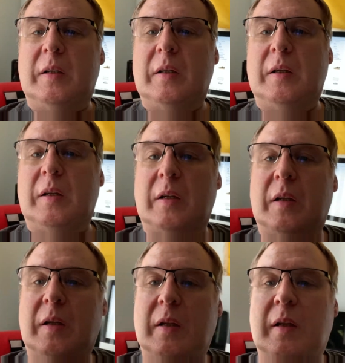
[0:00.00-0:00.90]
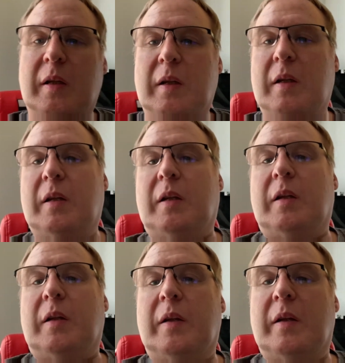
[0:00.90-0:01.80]

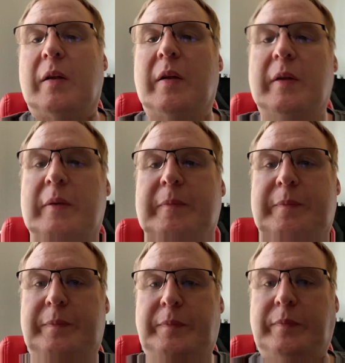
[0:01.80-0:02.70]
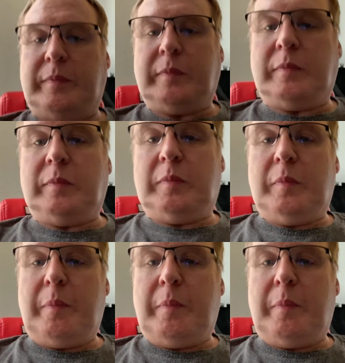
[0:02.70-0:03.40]
[no speech]